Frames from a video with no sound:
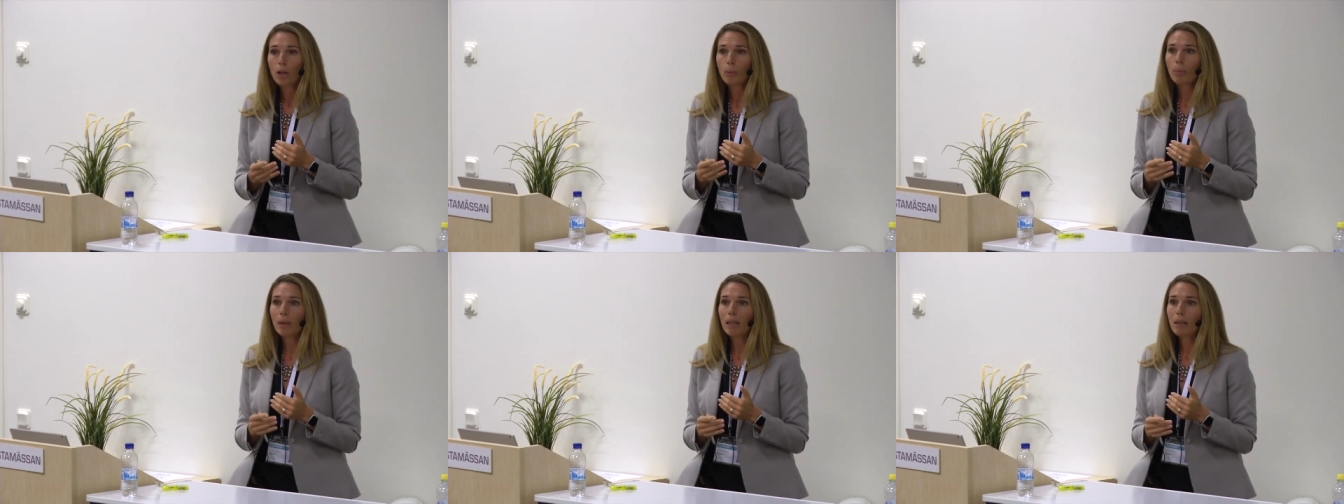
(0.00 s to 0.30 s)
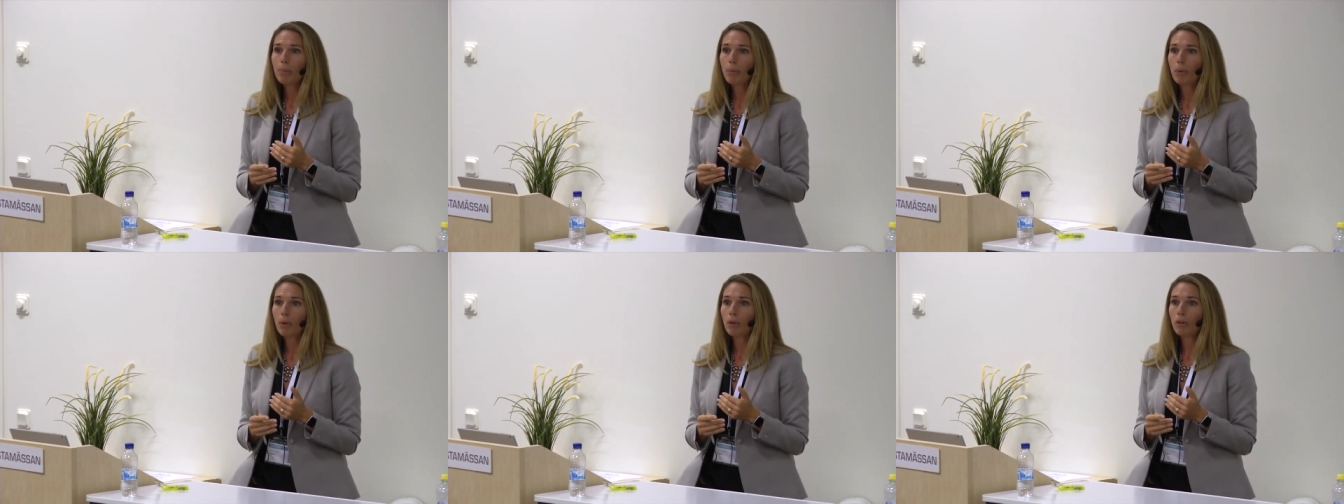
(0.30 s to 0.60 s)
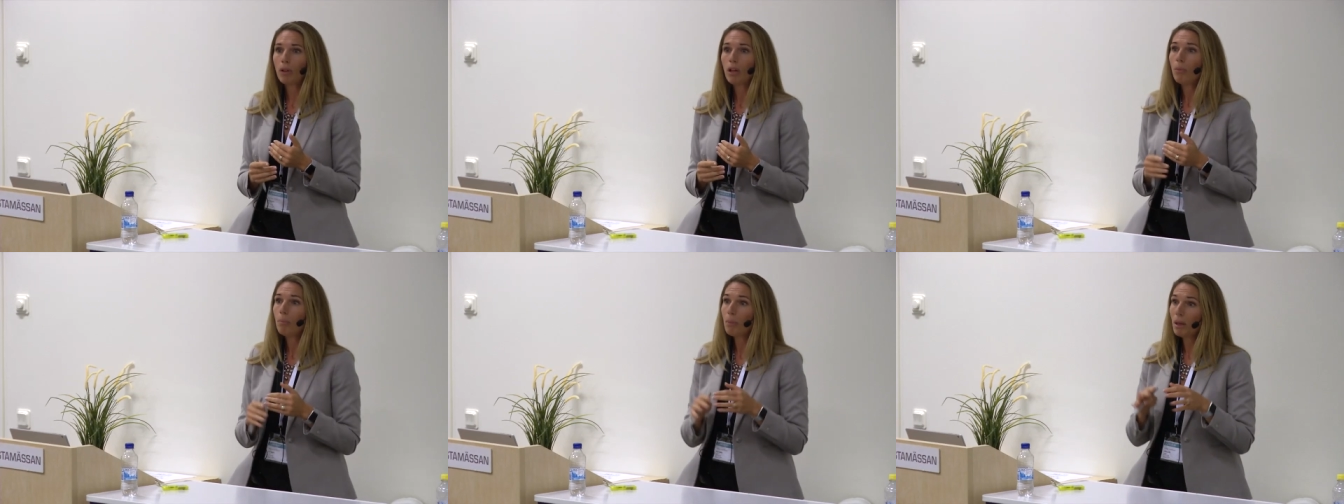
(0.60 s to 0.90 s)

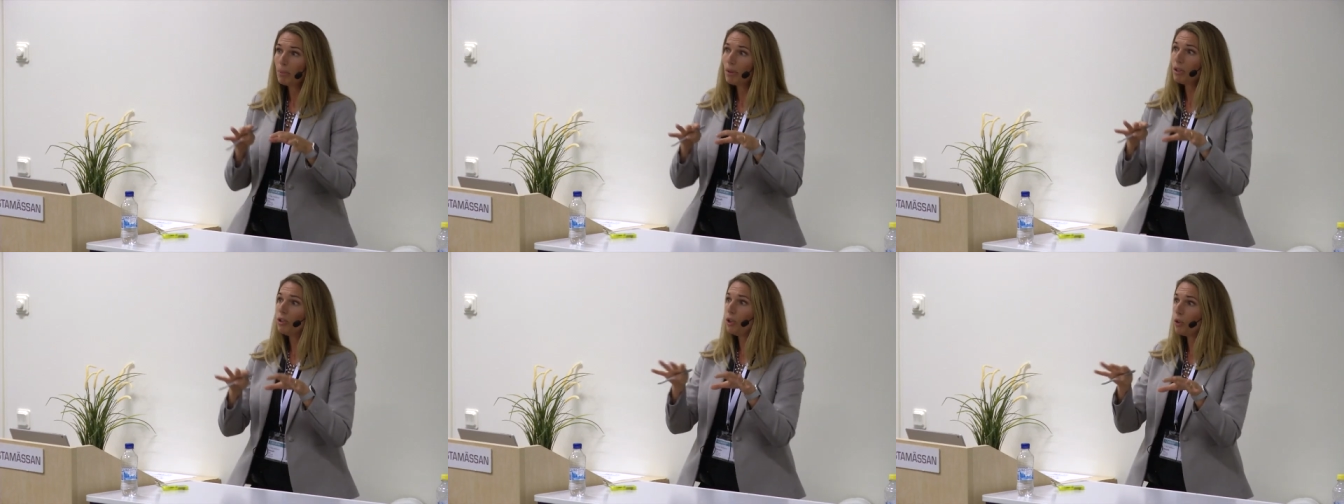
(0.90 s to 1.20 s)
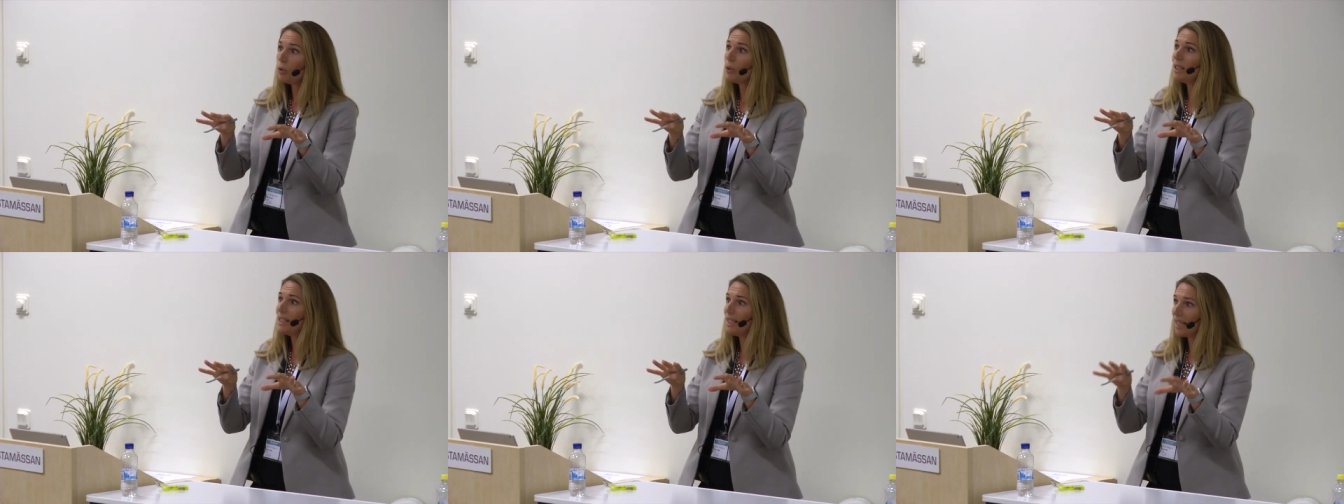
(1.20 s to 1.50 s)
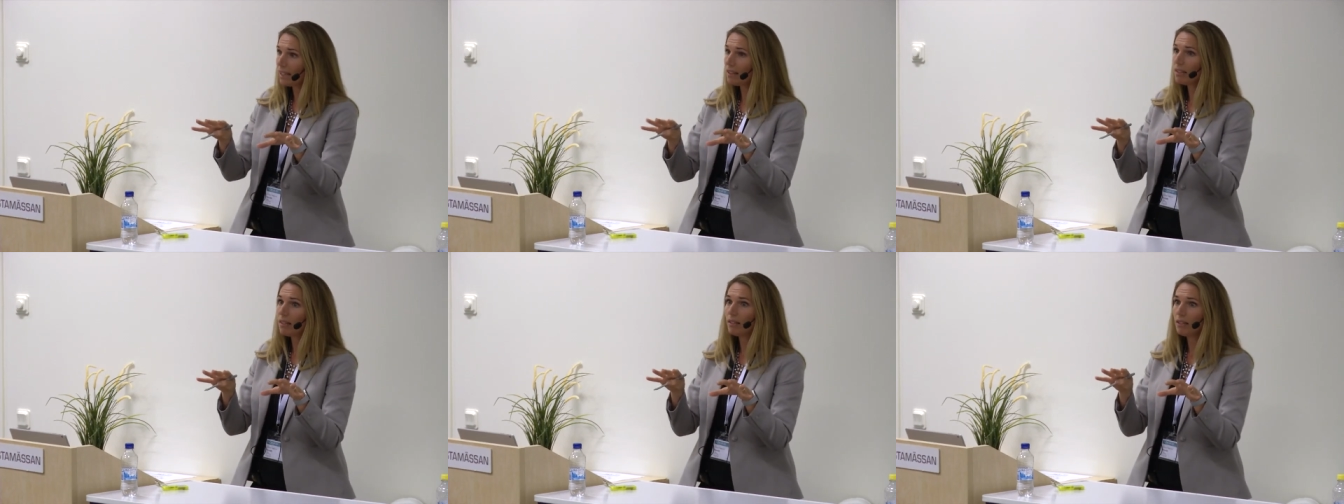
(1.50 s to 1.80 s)
people maybe you
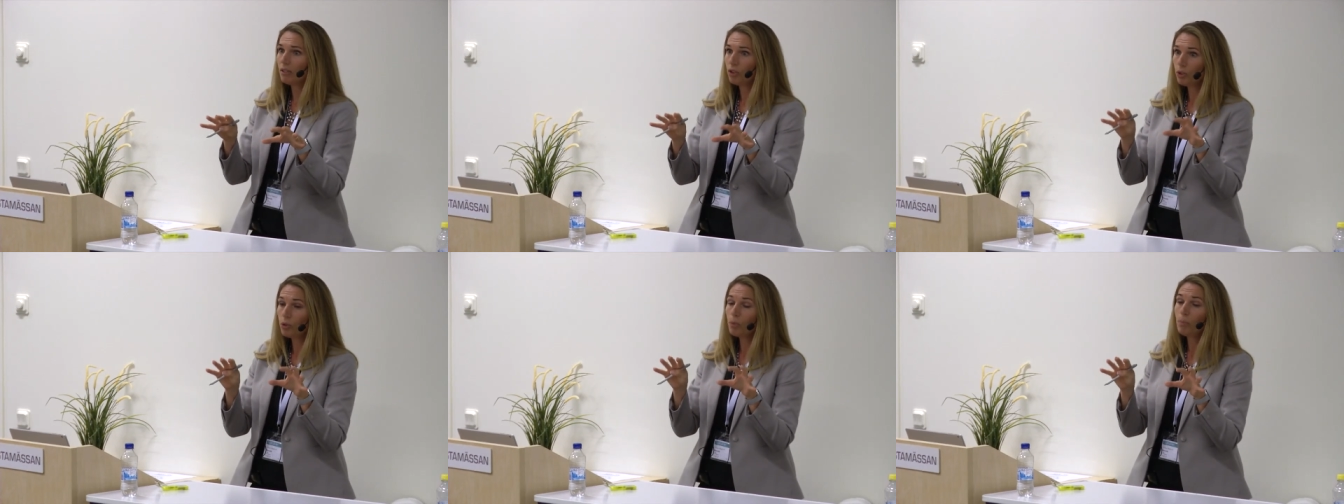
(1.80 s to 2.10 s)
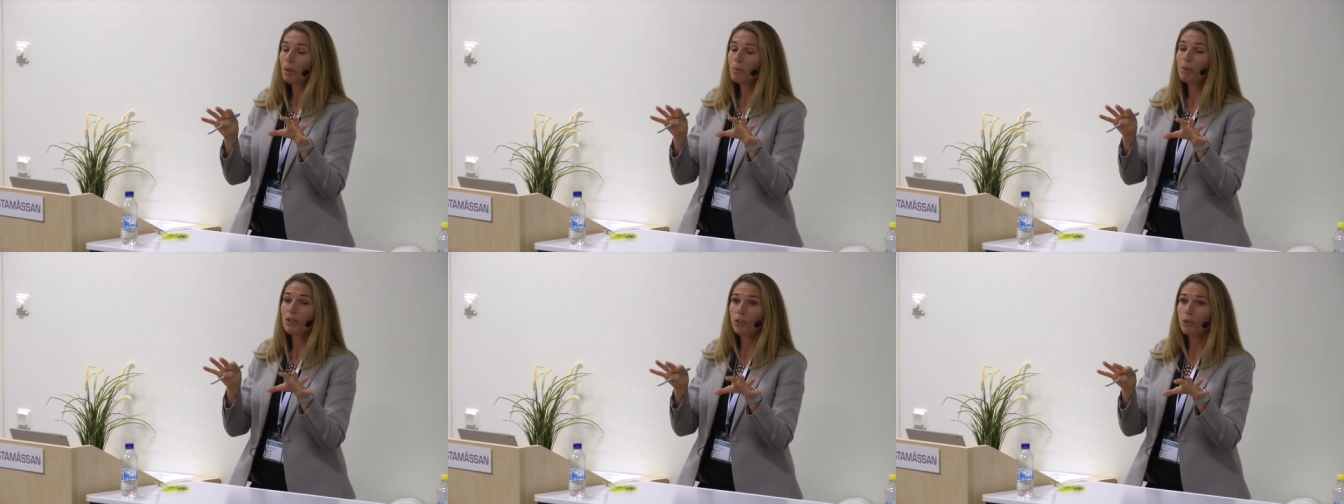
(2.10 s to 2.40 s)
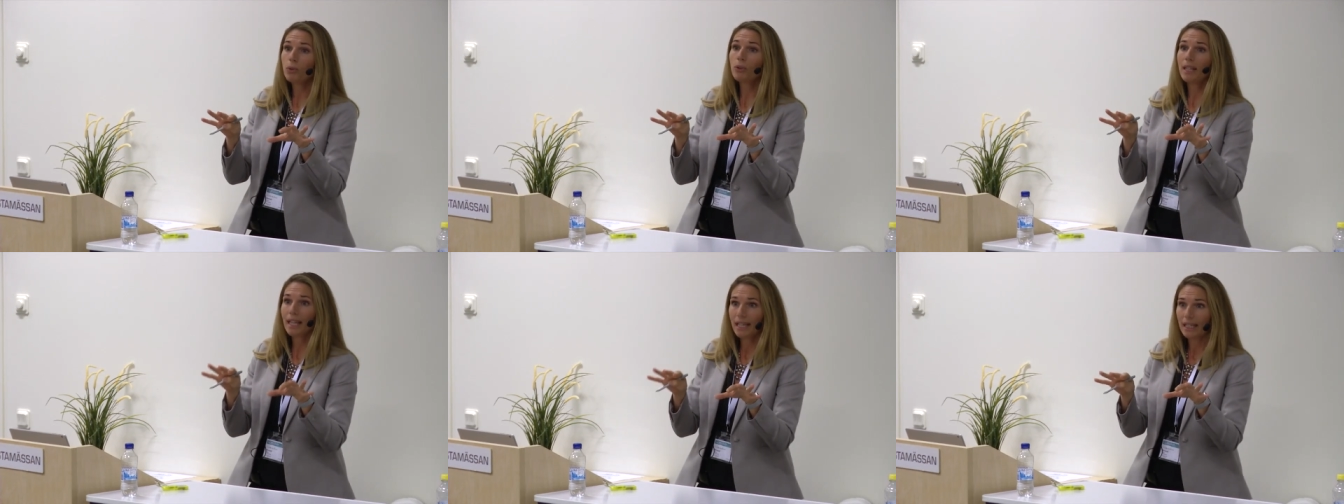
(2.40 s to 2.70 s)
get you maybe
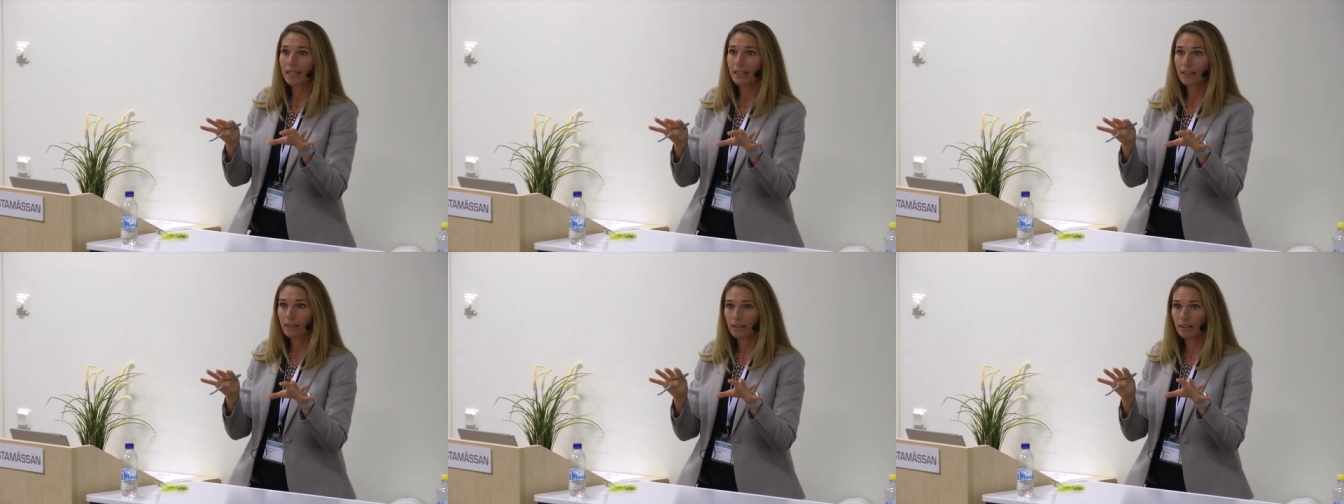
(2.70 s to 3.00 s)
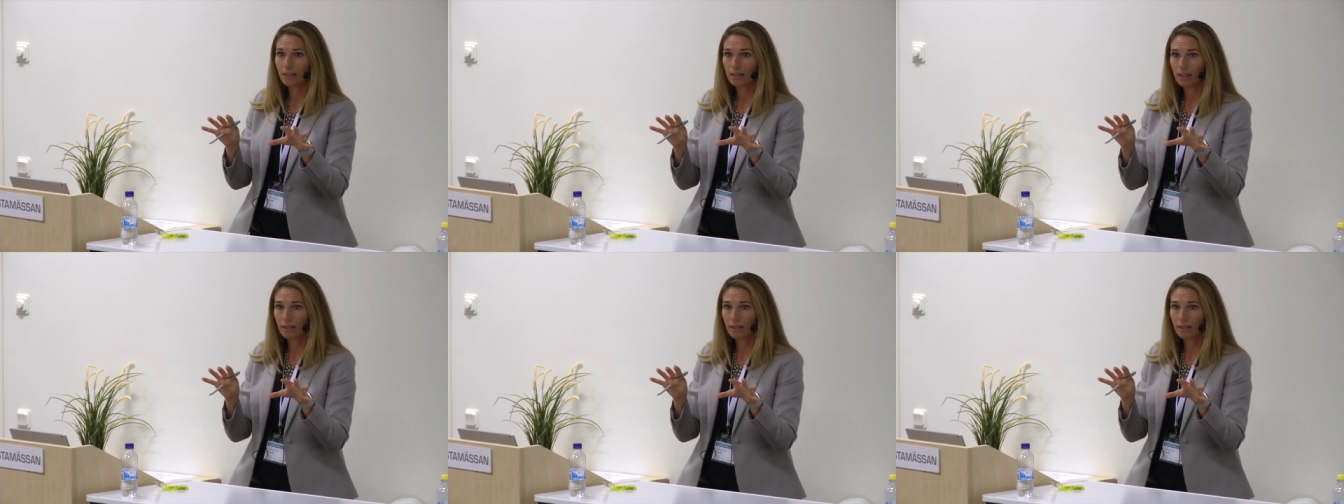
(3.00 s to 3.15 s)
you get it